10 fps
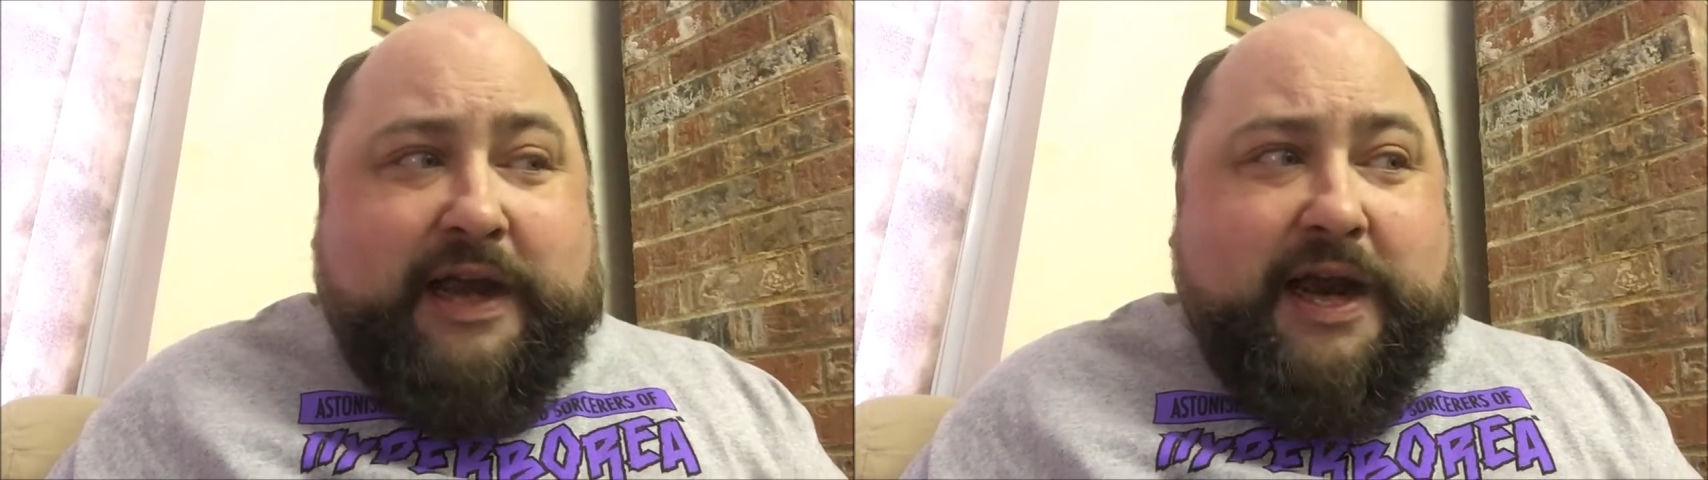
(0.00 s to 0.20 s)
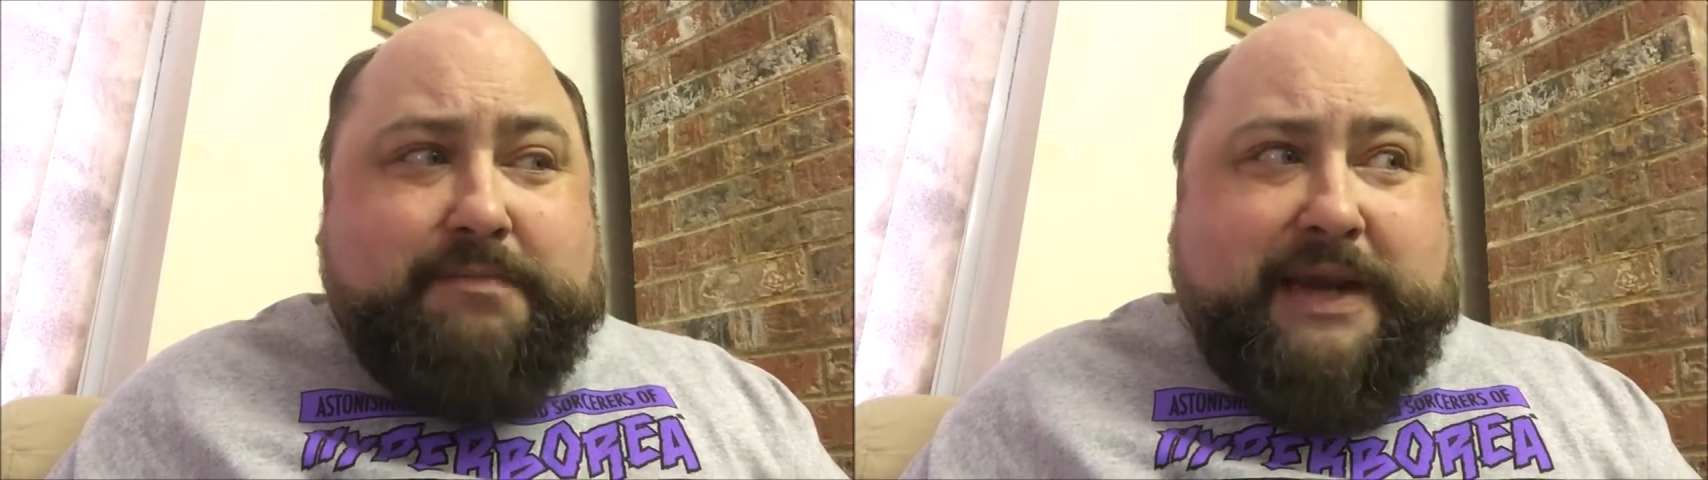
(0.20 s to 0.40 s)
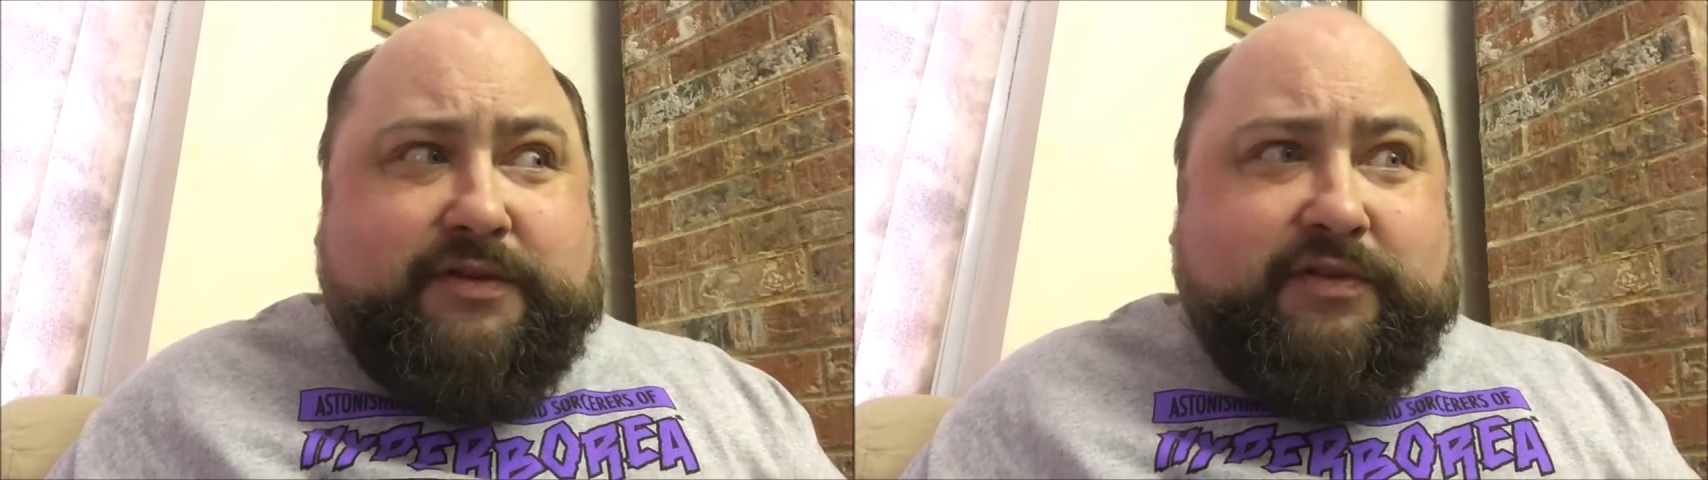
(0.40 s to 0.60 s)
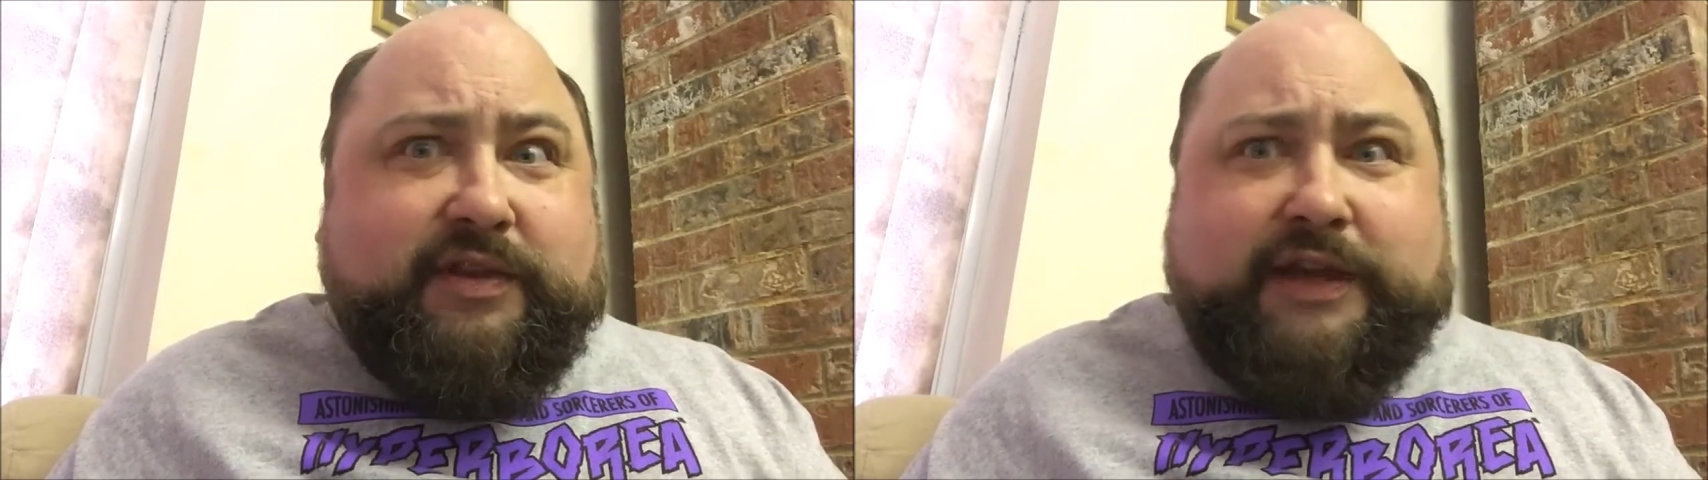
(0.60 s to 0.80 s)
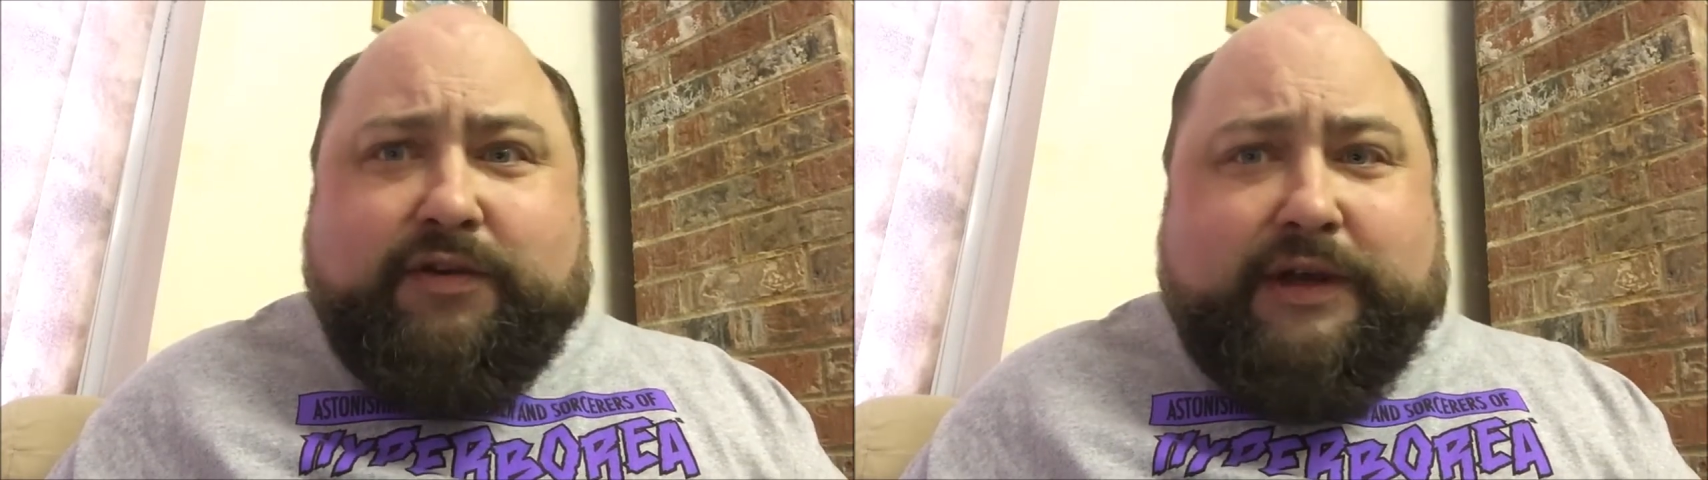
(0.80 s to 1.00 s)
and make you
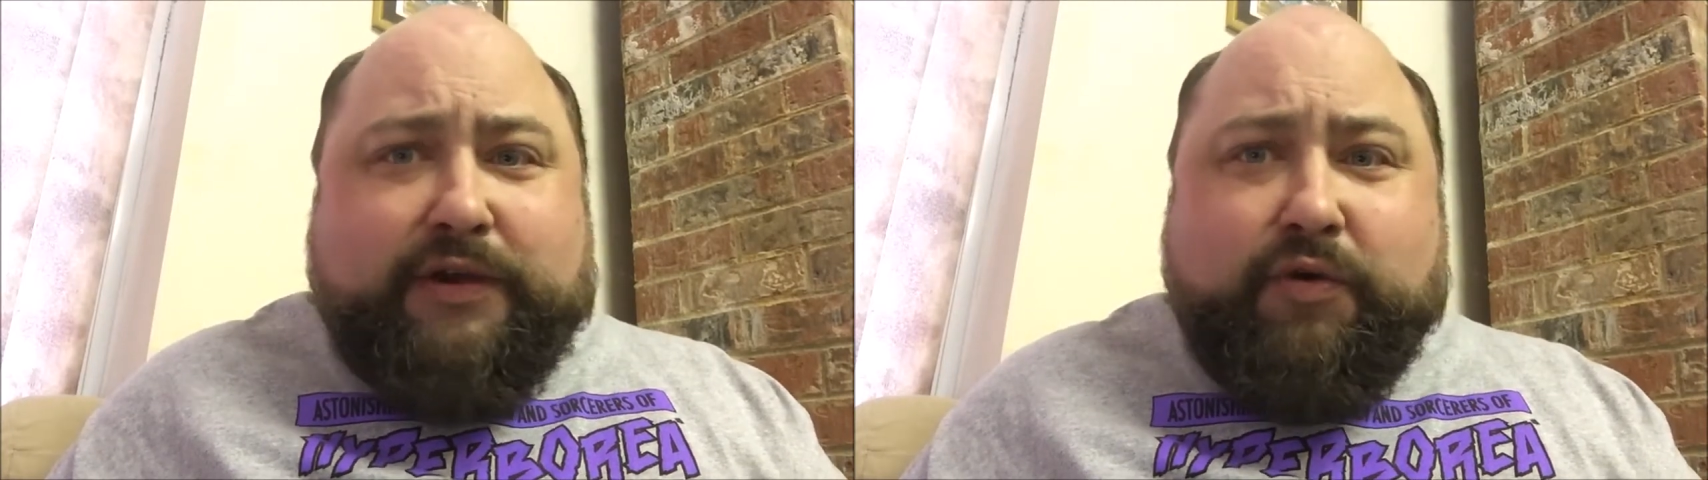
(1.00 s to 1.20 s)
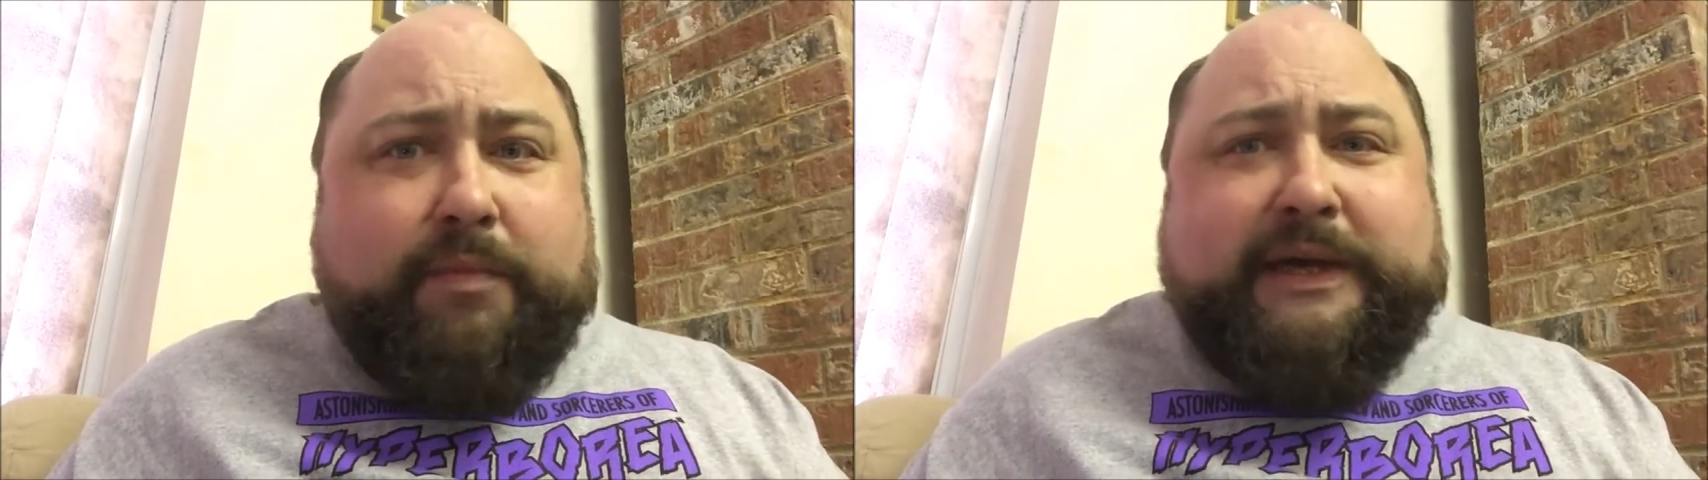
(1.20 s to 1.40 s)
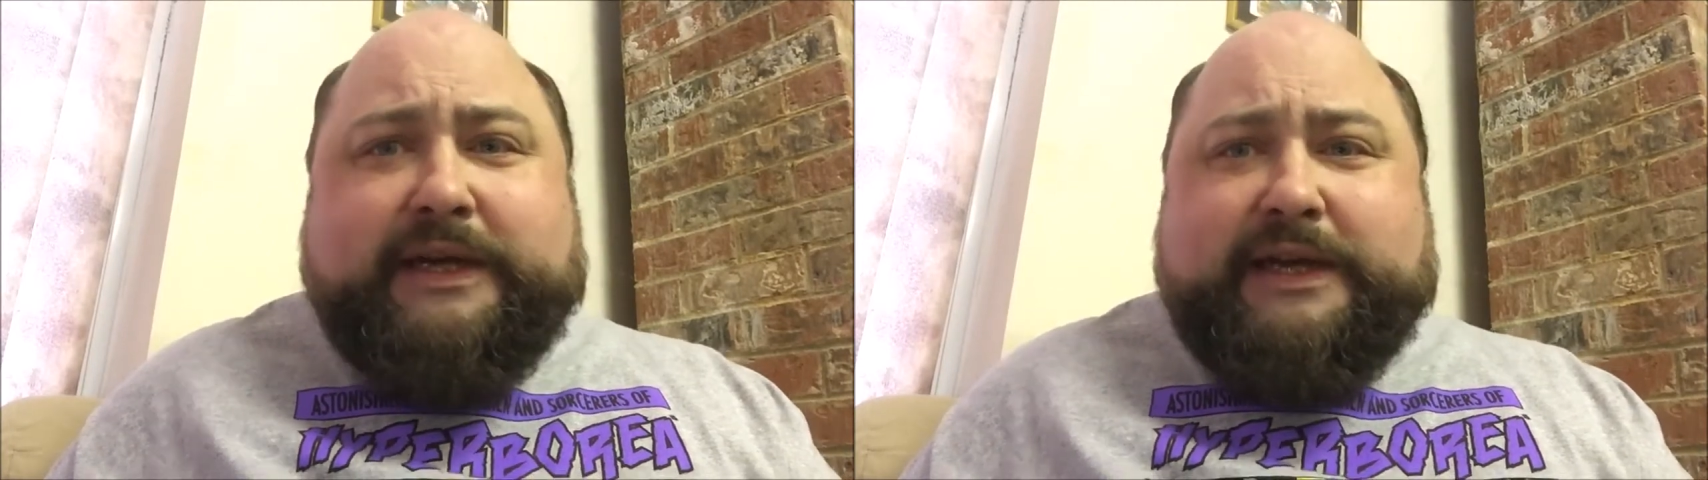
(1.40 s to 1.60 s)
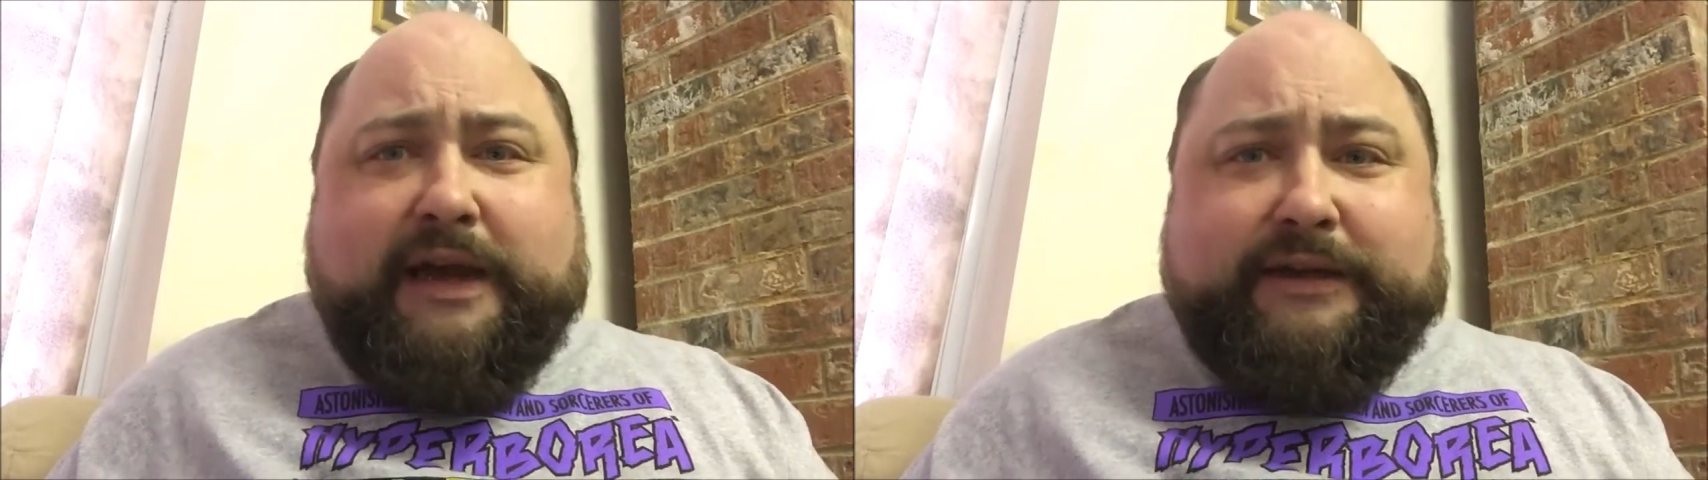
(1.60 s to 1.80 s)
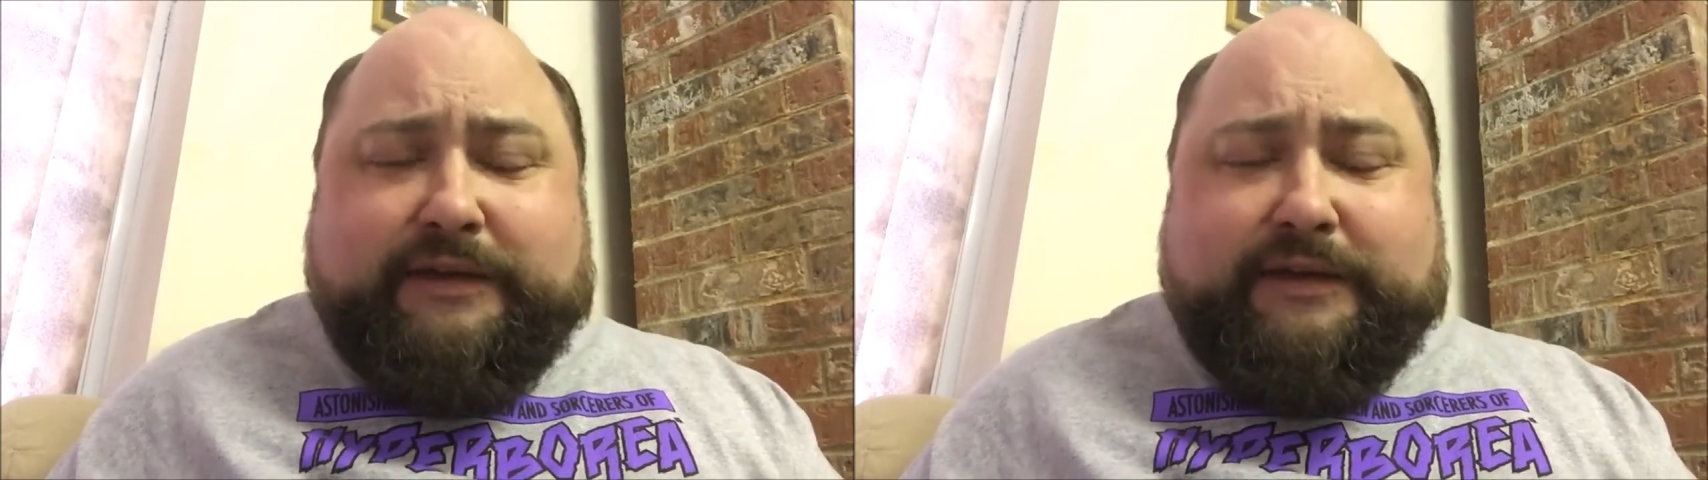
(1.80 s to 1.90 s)
think you're in a completely